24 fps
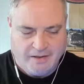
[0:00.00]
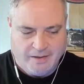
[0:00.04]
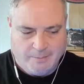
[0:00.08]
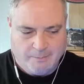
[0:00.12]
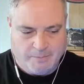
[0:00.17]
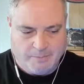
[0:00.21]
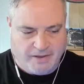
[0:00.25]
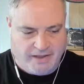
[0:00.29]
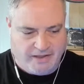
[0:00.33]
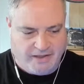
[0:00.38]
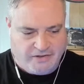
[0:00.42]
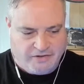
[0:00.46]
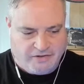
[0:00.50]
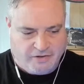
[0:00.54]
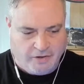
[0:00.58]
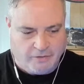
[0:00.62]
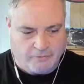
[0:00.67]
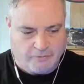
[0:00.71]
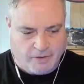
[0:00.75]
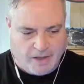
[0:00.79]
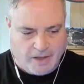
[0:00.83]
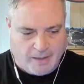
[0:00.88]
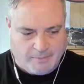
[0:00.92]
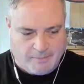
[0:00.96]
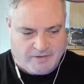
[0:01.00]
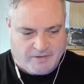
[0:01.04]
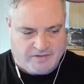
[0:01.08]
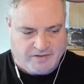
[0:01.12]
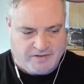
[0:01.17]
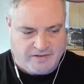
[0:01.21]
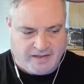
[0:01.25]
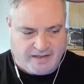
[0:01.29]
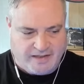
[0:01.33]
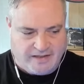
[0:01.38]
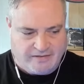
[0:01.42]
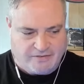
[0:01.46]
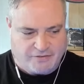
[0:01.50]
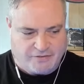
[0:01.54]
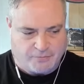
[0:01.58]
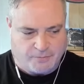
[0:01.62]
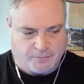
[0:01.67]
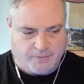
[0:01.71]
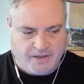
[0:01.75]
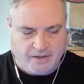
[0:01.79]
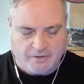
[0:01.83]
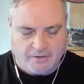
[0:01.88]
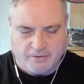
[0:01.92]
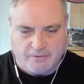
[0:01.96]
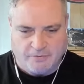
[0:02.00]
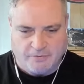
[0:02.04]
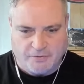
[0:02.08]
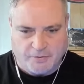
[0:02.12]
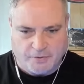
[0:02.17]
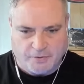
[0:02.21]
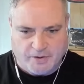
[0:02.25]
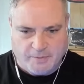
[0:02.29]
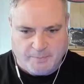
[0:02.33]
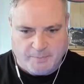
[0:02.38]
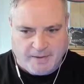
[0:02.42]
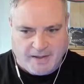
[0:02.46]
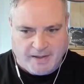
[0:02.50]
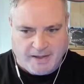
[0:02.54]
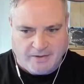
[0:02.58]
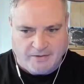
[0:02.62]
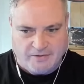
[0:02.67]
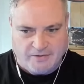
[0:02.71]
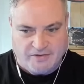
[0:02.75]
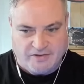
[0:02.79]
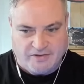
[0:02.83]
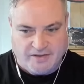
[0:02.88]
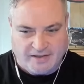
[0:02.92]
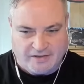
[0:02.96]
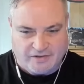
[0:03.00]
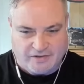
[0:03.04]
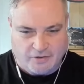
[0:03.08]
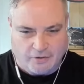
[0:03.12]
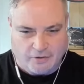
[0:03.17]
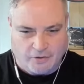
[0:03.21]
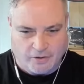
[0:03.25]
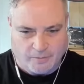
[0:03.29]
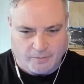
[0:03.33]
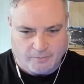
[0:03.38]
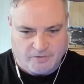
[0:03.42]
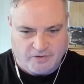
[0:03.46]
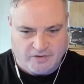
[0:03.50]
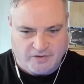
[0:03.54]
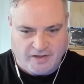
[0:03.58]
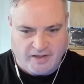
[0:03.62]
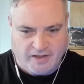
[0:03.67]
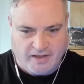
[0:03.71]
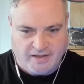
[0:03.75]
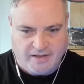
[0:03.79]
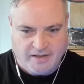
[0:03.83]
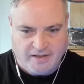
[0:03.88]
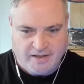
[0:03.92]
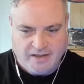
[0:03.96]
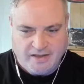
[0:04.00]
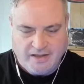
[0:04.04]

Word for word: But A'Shawn Robinson at 330 pounds next to Armstead,